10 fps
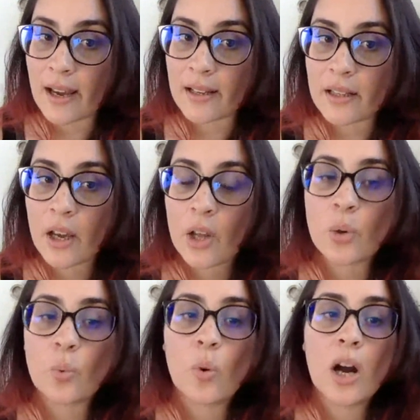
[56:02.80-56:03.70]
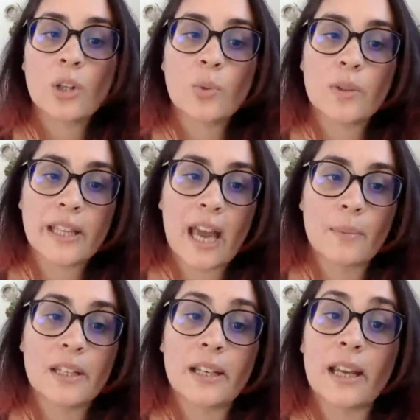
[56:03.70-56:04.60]
inside. The world was
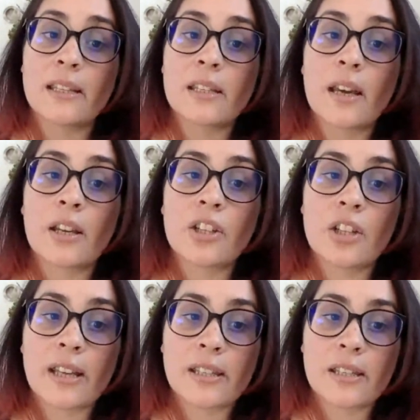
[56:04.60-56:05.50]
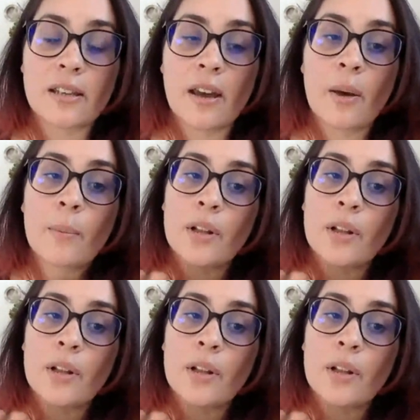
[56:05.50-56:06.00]
kept against her chest,